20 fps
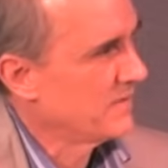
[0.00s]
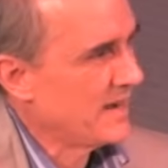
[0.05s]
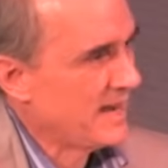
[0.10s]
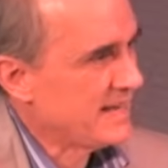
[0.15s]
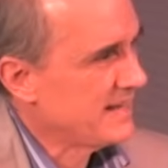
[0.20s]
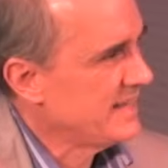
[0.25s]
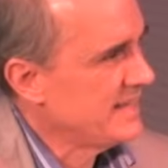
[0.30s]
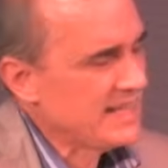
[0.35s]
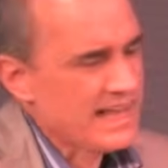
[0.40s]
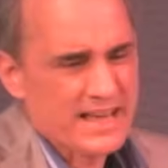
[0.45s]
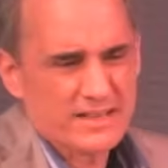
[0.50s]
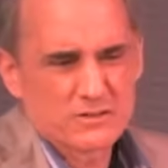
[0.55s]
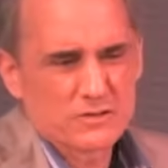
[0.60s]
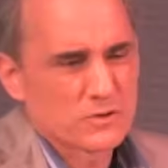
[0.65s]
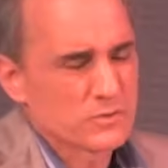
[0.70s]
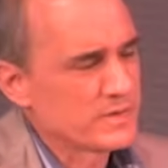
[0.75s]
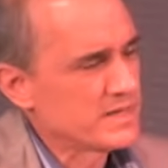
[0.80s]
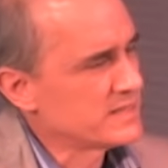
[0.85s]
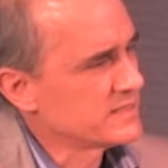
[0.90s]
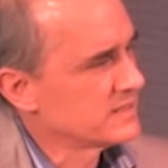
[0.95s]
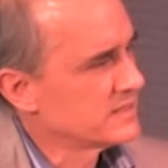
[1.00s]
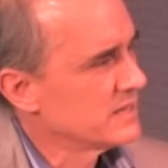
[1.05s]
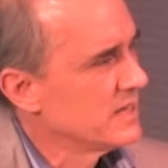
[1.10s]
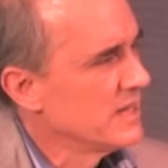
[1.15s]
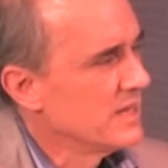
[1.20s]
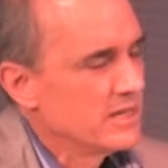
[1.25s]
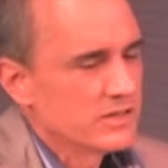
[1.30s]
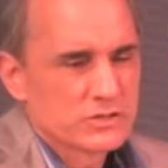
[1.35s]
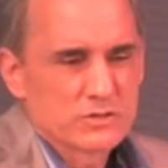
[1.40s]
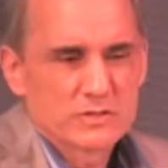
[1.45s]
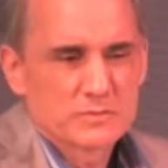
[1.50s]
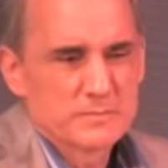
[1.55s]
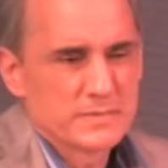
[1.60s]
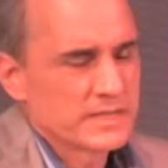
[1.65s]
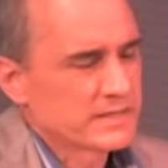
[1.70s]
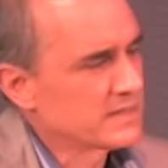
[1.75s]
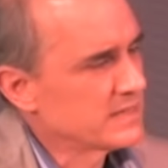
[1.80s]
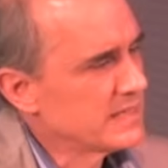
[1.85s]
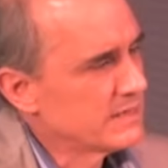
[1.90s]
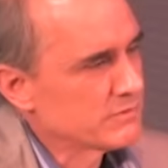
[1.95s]
Why? He had no reason to
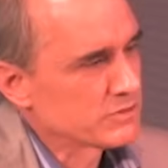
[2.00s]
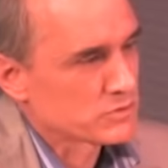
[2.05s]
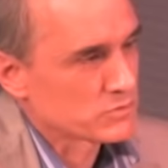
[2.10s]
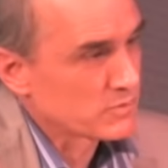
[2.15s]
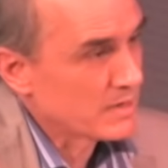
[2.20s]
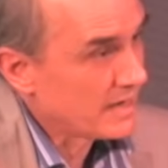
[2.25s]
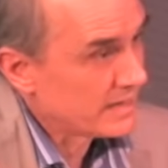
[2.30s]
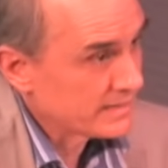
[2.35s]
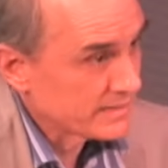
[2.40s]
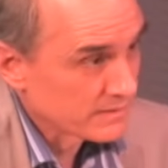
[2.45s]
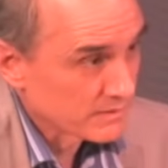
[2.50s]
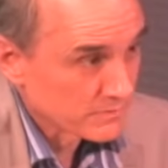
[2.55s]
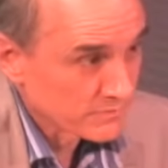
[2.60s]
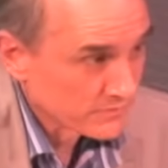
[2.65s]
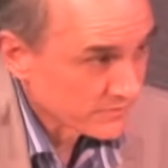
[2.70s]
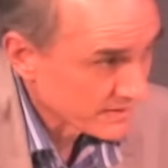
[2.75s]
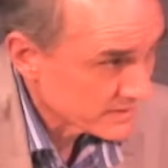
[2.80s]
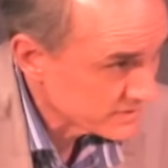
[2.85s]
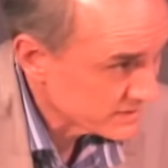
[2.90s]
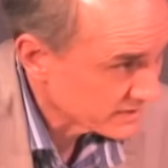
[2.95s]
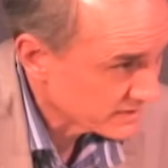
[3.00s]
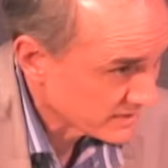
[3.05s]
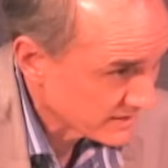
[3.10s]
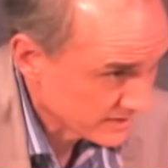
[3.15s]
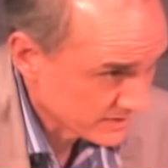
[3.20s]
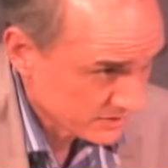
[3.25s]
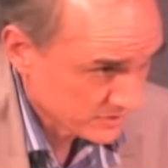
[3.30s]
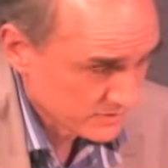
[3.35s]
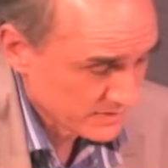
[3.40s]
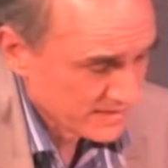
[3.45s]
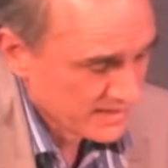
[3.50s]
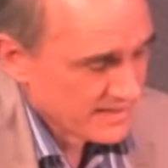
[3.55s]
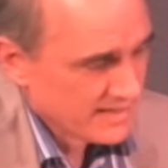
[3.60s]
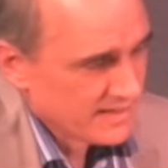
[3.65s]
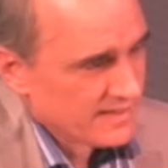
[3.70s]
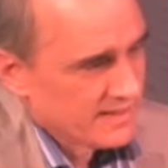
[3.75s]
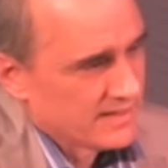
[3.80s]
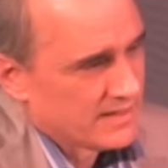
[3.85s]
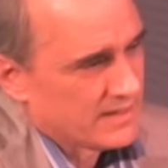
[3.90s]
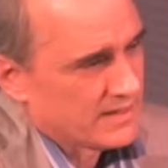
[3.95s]
admit that he was writing or fudging history.
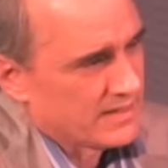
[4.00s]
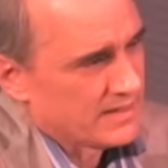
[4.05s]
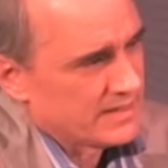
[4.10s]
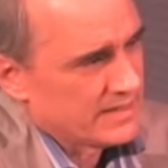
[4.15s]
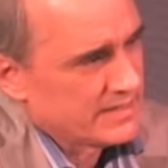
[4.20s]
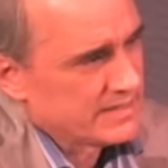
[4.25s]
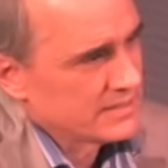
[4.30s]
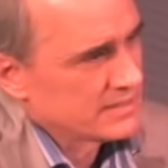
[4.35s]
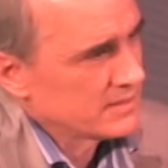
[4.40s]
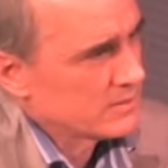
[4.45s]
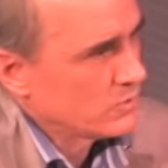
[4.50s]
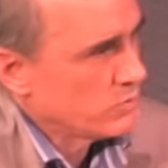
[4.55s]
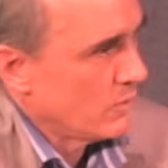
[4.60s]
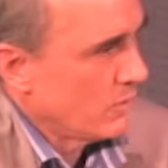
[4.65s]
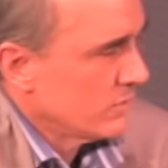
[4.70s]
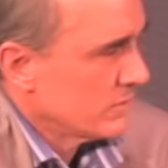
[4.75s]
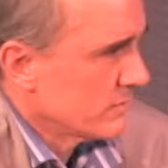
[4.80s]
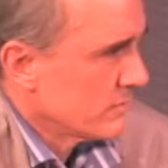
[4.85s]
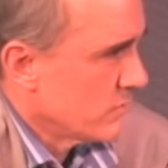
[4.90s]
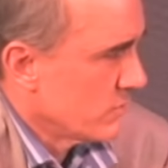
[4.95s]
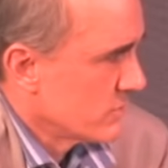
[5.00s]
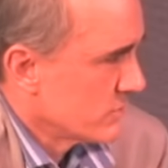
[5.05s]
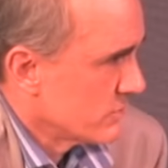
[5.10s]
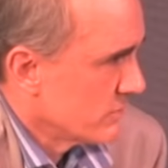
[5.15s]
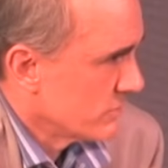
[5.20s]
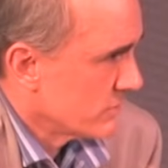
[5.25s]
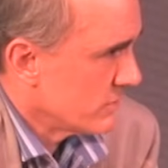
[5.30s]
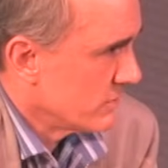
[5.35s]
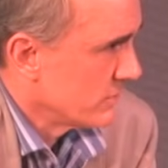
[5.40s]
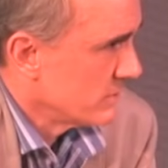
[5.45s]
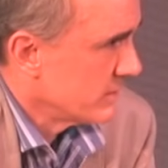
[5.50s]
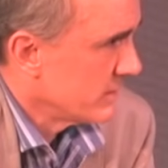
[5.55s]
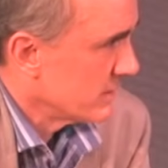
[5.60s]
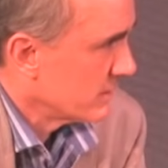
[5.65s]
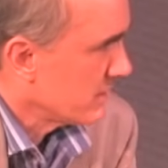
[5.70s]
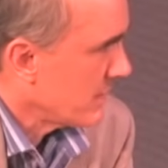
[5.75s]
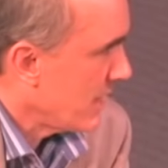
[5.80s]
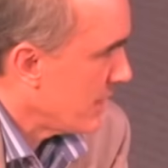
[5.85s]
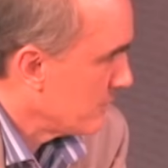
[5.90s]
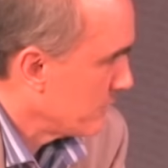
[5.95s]
Uh, he didn't quote, of course, those
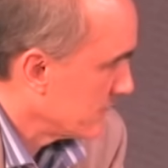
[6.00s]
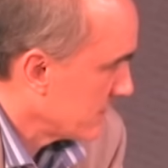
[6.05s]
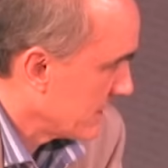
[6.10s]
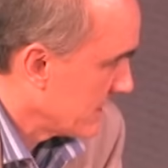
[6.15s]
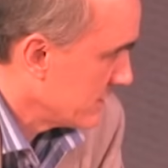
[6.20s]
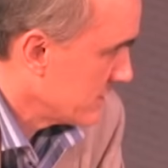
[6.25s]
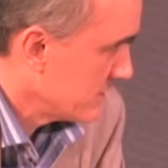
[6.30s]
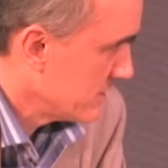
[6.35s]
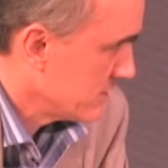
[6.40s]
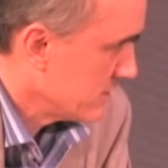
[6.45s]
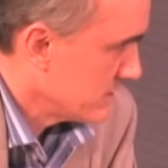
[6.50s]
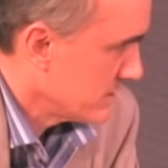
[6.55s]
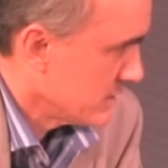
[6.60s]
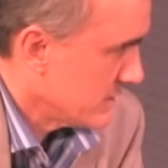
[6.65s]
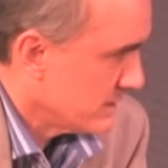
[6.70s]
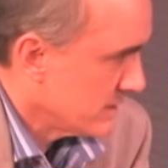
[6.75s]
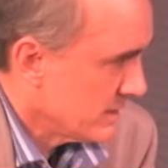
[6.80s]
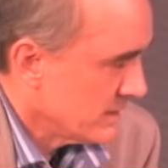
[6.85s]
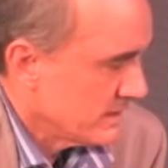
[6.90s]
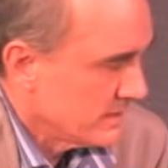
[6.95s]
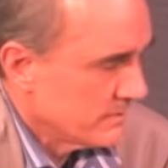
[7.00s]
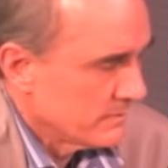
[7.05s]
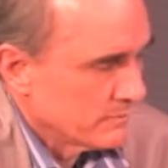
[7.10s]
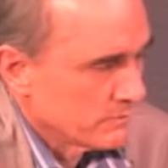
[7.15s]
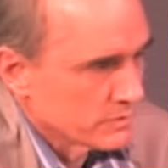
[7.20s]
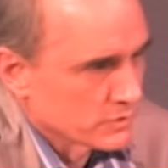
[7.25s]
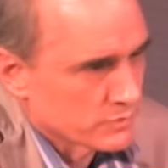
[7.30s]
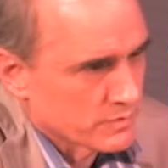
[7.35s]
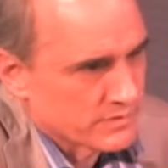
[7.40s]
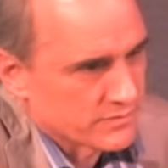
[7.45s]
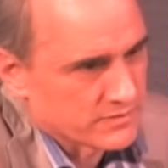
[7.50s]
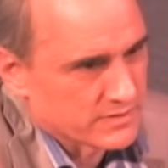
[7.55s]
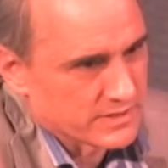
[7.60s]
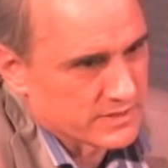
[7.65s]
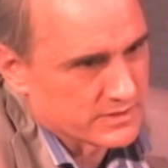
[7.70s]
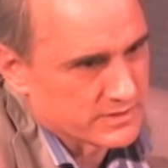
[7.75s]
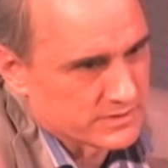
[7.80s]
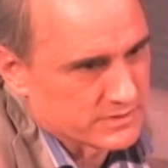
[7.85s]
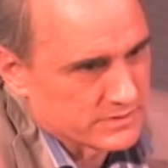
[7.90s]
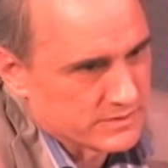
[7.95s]
earlier compilations that he was referring
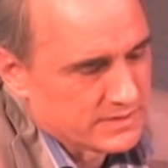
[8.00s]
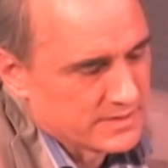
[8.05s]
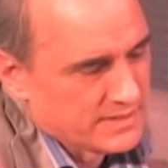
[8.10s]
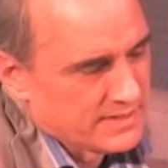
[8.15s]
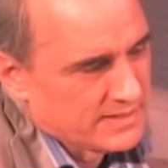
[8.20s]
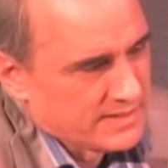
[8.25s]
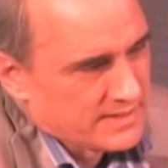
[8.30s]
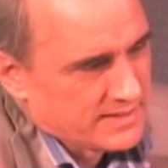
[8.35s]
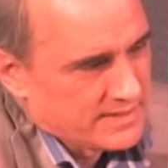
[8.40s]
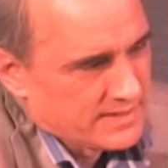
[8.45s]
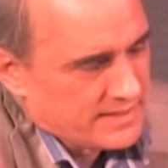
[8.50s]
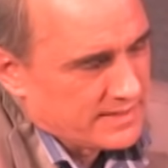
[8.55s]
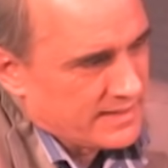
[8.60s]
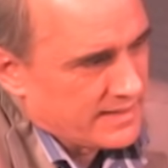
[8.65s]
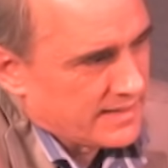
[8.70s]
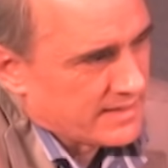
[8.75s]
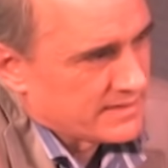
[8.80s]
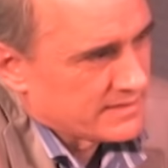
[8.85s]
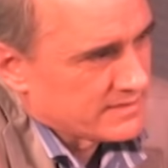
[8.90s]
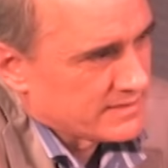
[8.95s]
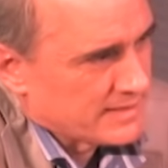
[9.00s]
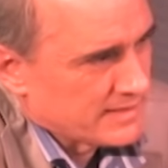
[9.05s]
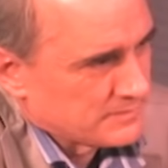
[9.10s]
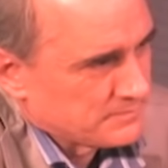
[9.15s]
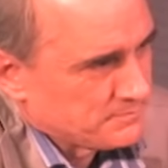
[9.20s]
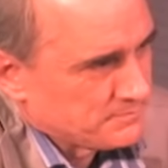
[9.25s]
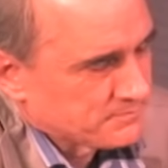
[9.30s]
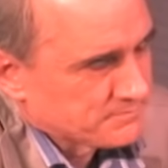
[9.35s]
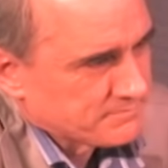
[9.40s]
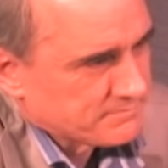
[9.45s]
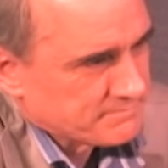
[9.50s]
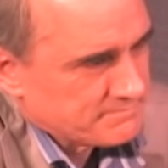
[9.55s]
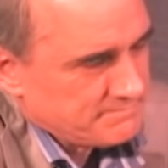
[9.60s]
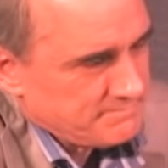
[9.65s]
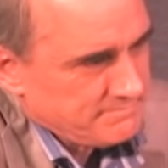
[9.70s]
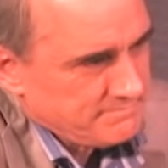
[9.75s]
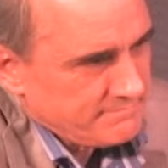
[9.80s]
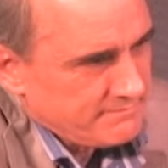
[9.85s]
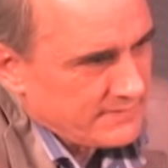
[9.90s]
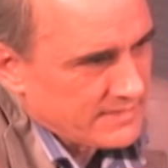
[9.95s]
to. And uh,
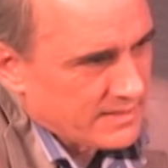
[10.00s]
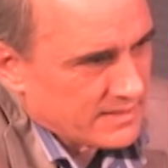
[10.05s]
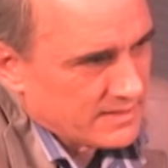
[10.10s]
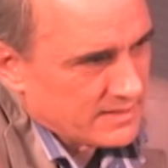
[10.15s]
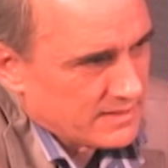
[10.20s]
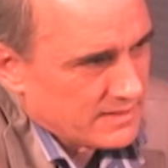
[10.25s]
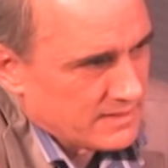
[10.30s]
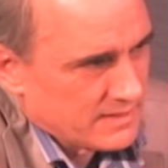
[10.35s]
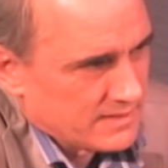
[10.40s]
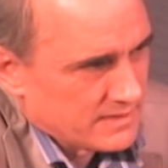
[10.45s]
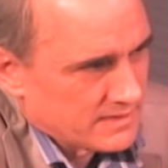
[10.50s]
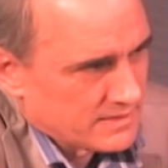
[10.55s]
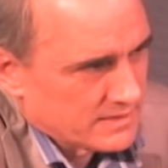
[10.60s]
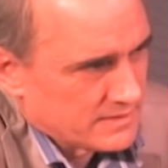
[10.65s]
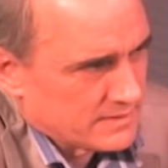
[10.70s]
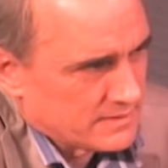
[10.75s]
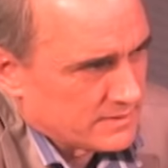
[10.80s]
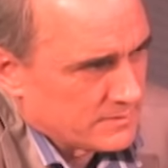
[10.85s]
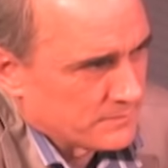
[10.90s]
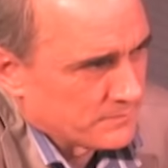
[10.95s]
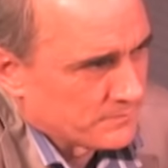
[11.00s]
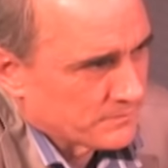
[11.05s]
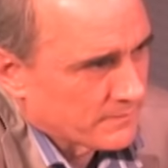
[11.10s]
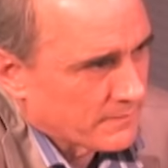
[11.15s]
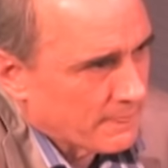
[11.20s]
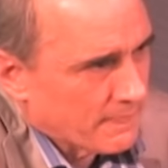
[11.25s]
um,